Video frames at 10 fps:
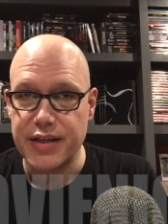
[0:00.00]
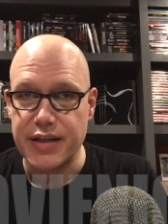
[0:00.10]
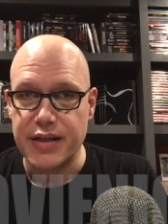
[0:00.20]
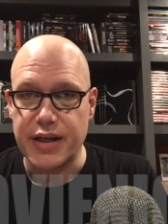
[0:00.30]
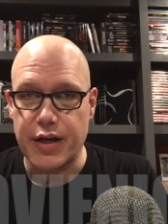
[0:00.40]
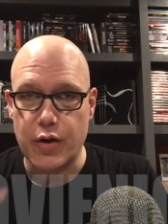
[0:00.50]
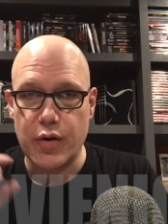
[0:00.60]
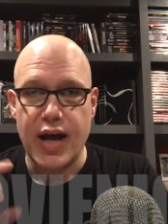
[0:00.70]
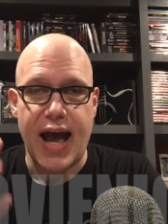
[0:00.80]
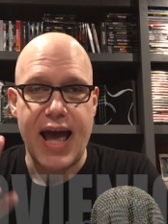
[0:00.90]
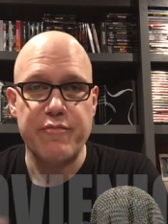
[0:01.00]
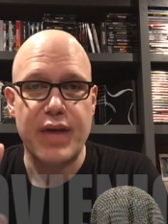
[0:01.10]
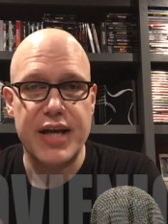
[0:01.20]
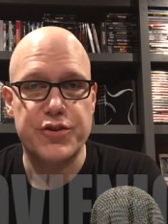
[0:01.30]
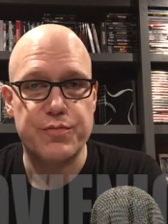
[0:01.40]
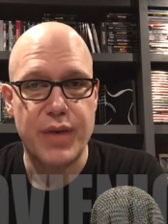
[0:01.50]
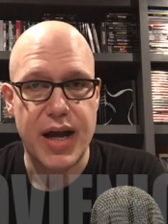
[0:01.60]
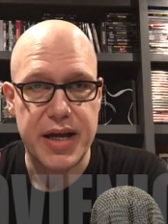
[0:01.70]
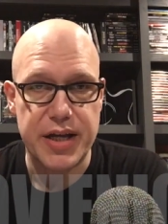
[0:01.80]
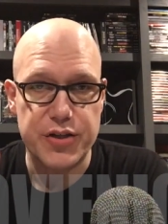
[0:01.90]
You know, I have my,
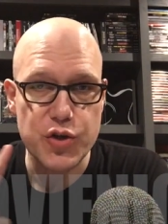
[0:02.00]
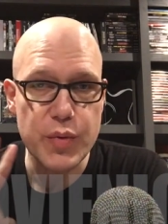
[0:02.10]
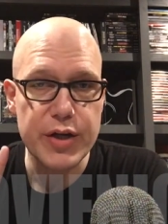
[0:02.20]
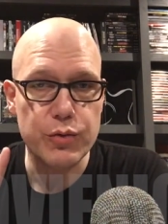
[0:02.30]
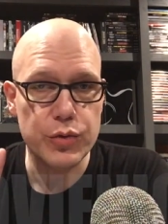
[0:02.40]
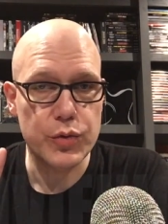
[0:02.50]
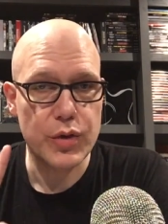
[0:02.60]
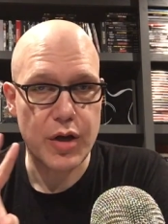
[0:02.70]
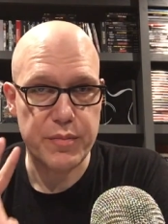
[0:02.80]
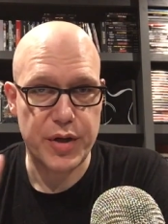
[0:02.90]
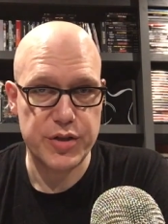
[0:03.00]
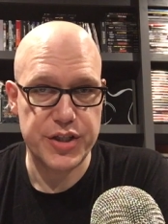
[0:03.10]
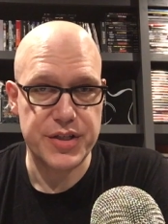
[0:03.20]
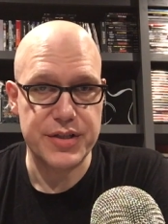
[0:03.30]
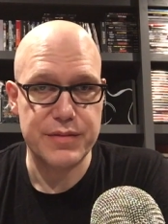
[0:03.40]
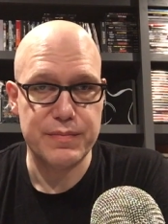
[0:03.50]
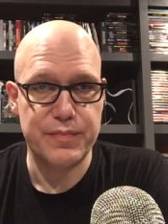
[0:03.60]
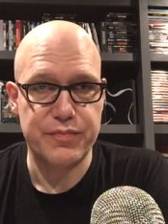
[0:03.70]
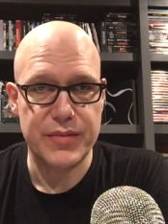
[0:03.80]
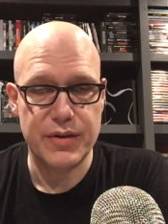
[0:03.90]
my two-week rule on purchases.
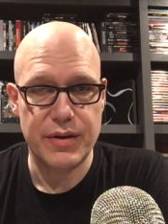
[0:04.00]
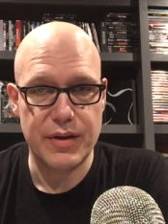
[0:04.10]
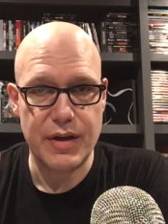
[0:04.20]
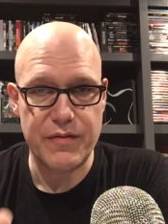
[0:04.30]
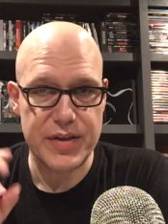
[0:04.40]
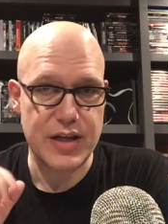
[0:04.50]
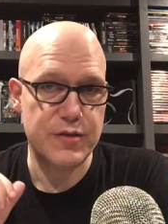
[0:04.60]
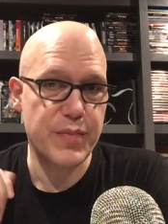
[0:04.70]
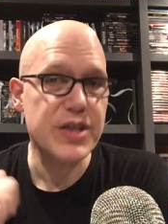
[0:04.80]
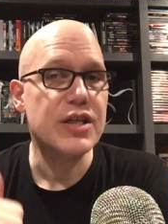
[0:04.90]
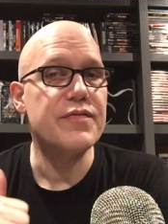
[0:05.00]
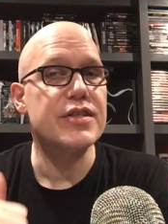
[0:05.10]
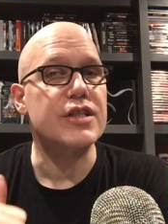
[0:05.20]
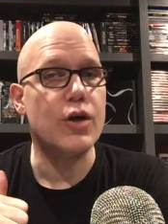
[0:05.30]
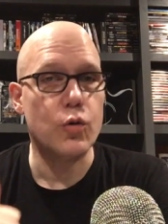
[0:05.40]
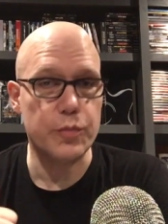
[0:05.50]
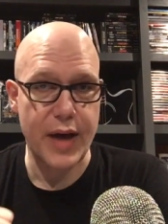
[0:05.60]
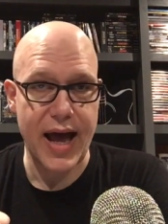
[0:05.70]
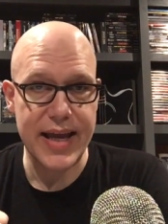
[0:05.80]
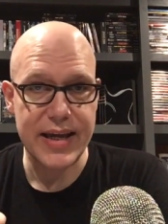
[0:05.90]
If it, especially if it's a cold
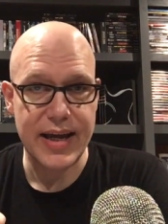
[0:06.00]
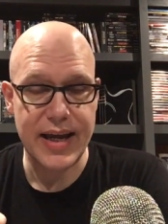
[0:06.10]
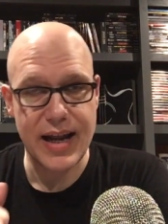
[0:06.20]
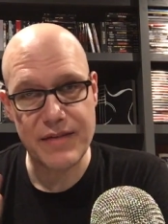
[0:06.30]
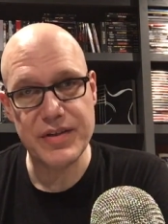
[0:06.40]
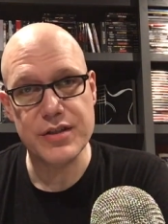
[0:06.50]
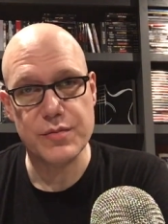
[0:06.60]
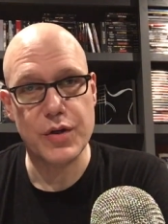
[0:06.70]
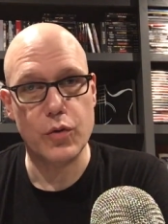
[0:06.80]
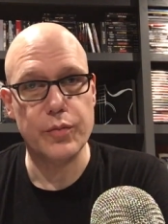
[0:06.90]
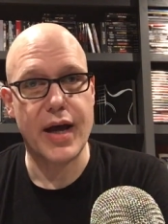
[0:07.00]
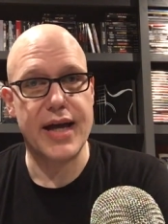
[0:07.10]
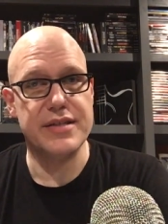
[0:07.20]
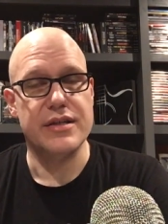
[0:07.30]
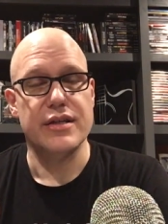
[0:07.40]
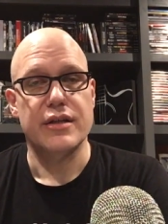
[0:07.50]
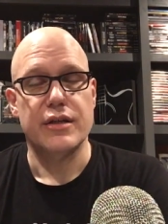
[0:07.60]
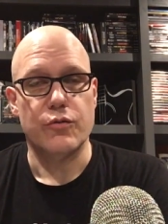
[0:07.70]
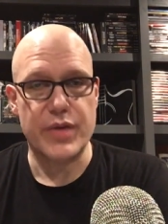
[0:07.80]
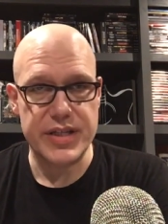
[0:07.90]
buy, and I've done some cold buys
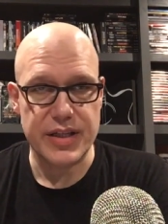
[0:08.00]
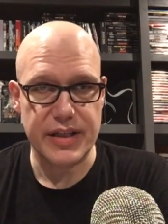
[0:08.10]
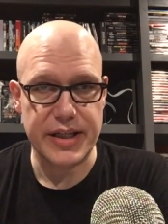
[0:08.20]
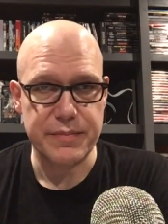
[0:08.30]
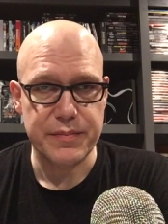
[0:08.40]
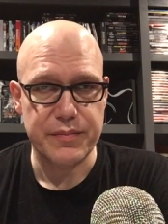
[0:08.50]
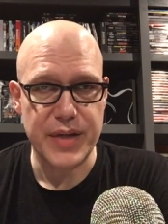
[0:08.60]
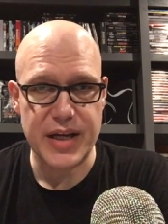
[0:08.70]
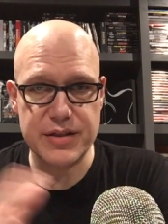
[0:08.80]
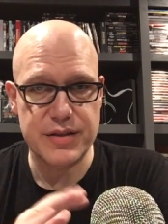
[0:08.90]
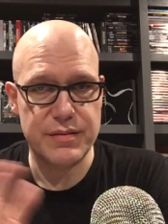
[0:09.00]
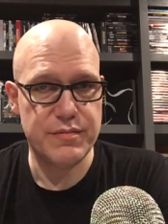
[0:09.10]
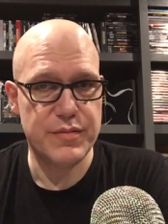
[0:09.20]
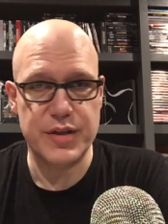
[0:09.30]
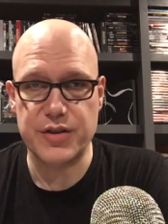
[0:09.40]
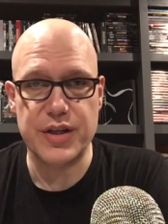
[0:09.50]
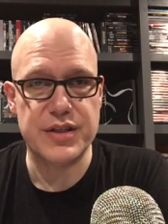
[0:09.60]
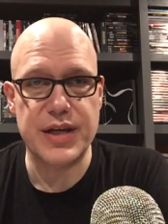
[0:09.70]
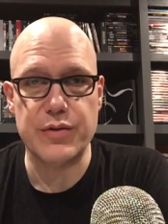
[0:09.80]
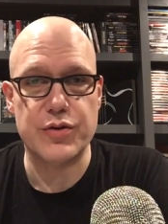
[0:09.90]
recently because the, the
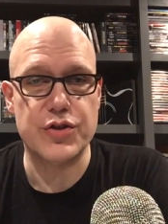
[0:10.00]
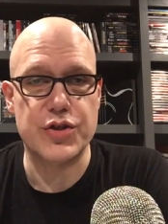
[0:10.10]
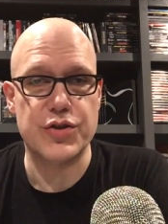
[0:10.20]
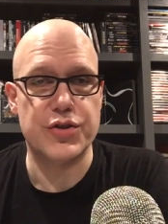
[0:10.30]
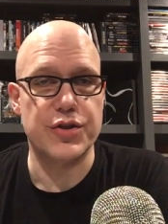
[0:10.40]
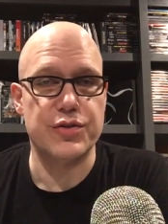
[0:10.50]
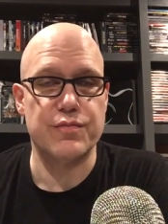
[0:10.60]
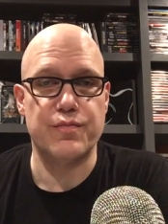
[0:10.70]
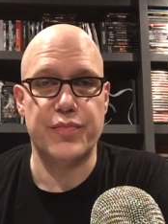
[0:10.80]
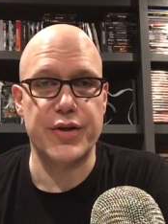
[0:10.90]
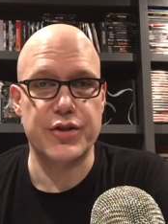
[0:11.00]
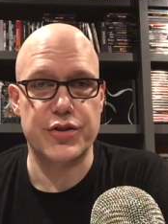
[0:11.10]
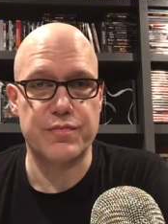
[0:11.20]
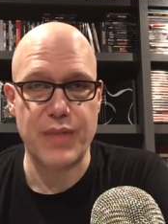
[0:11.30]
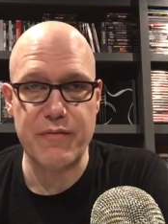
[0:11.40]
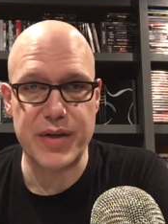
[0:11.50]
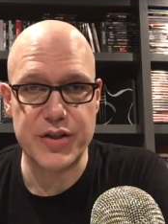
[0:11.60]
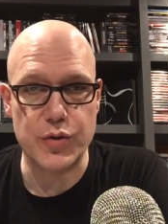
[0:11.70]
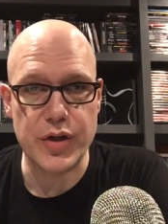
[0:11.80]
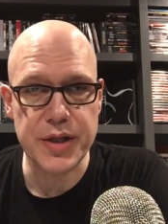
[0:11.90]
sales are just, they're just, have been too
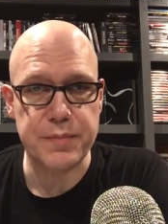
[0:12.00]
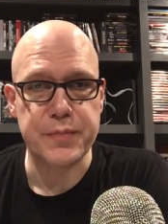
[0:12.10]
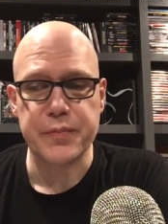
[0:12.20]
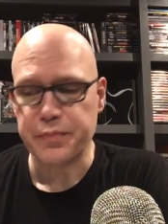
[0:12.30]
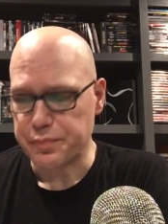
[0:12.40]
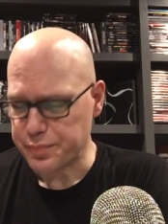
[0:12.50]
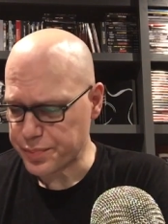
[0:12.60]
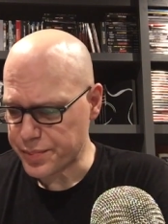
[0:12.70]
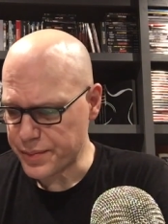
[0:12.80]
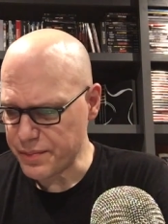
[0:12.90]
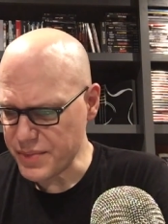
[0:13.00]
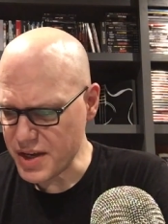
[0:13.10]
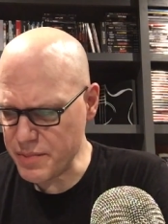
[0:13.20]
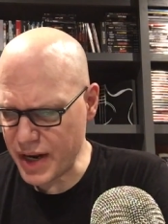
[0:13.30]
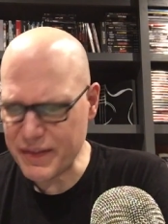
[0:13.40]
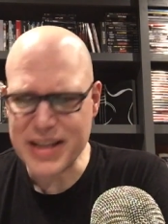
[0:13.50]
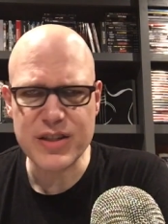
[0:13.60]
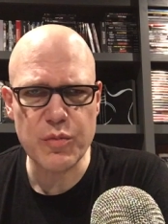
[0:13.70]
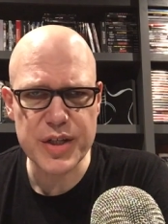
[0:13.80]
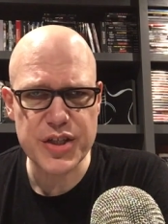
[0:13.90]
good. But I've got so
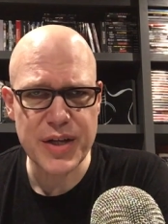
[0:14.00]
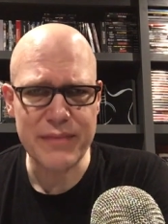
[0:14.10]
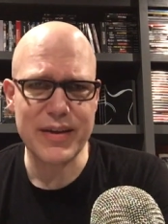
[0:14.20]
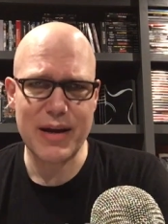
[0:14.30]
much stuff that I'm